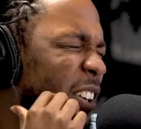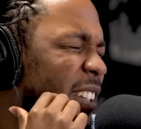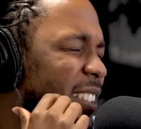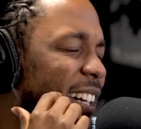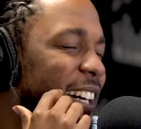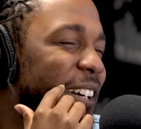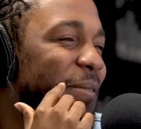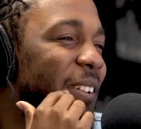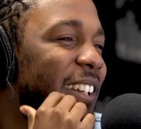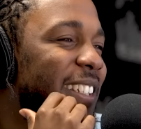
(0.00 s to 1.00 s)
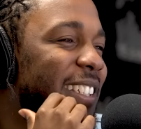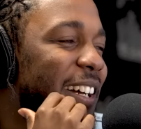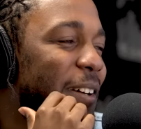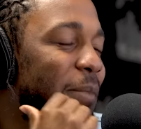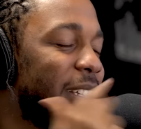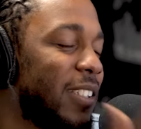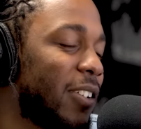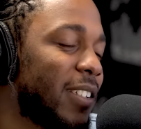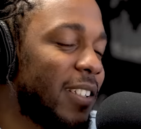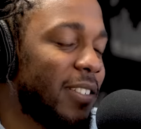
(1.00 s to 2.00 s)
all the time. But you
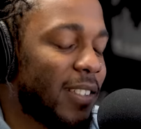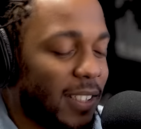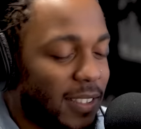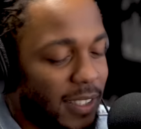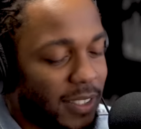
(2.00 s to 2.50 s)
know, it's